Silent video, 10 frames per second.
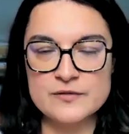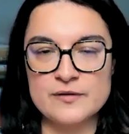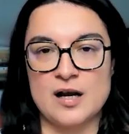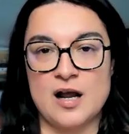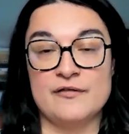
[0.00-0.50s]
you
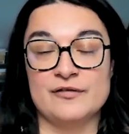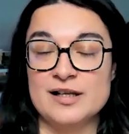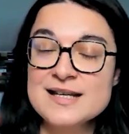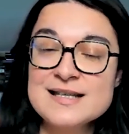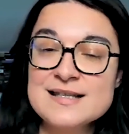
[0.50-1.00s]
can have a
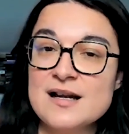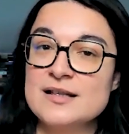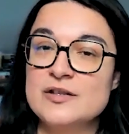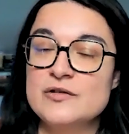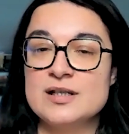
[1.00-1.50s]
case
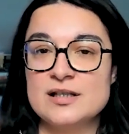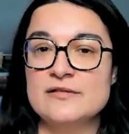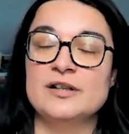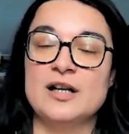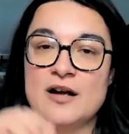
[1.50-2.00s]
study, you can
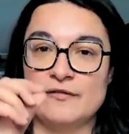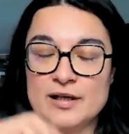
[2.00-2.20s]
even have